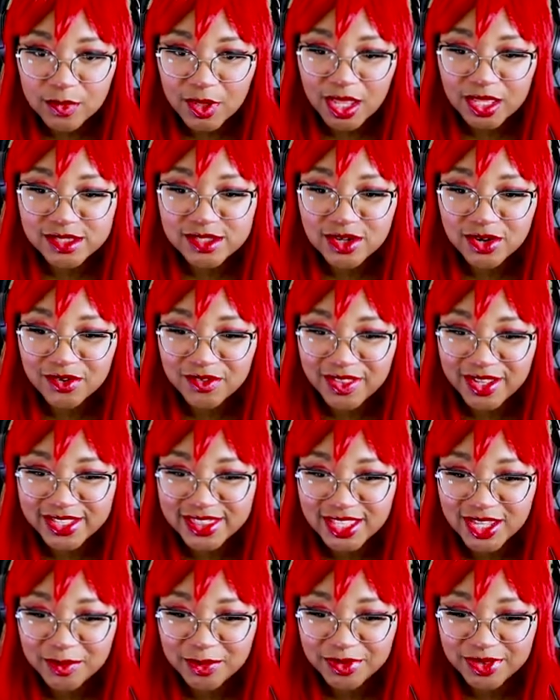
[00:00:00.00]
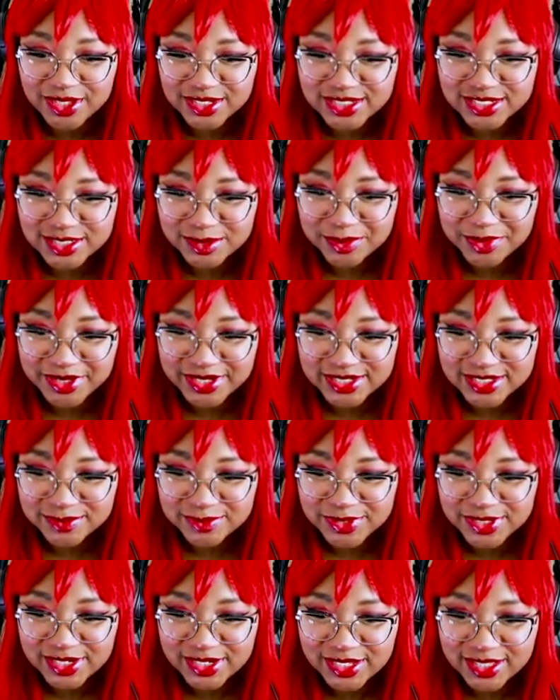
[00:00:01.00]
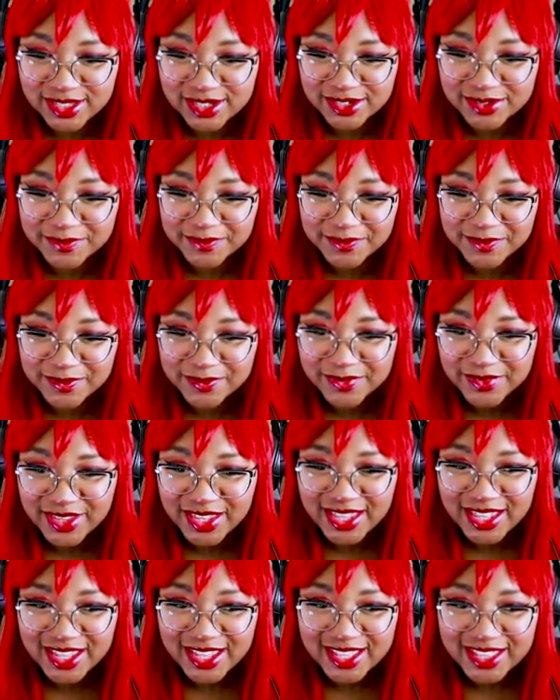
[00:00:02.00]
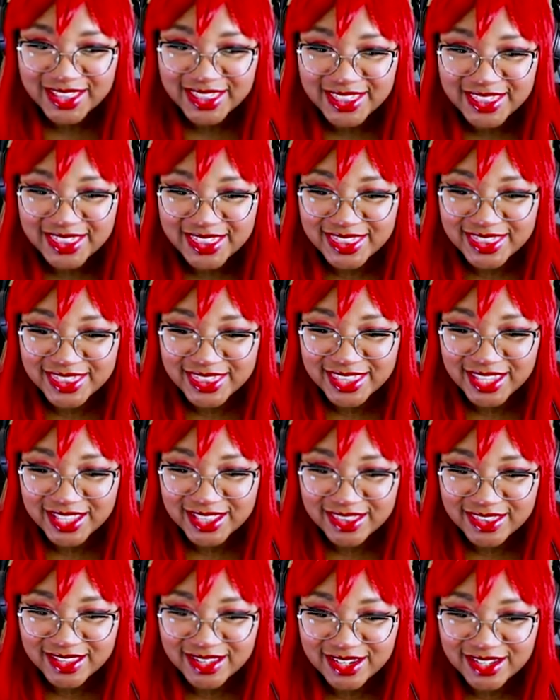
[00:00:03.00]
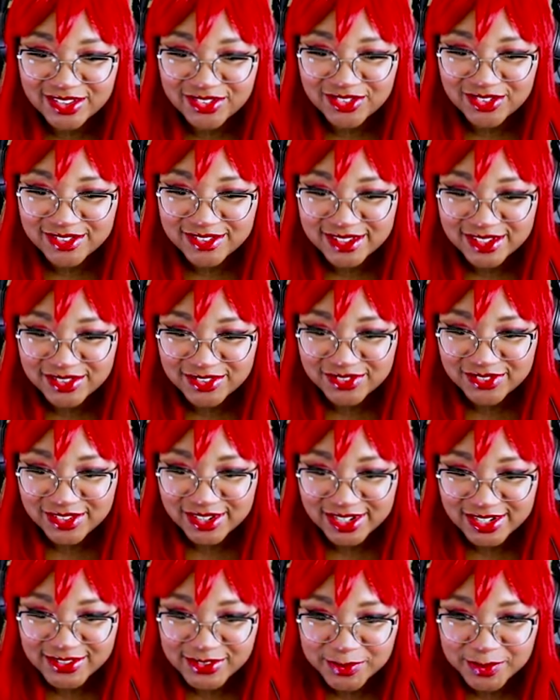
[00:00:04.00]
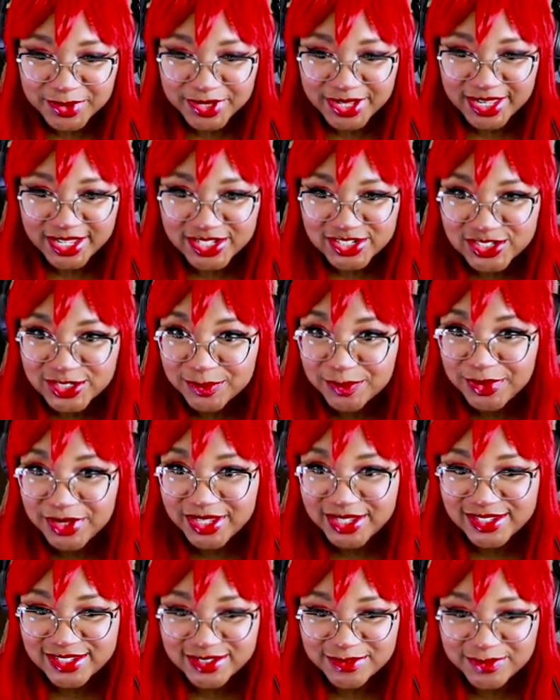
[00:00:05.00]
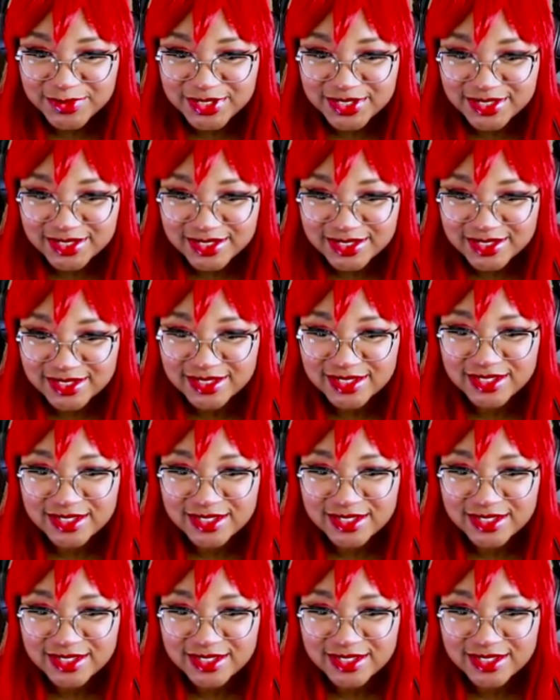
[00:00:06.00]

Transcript: I don't like that plushy placement either. That's an interesting phrase, plushy placement.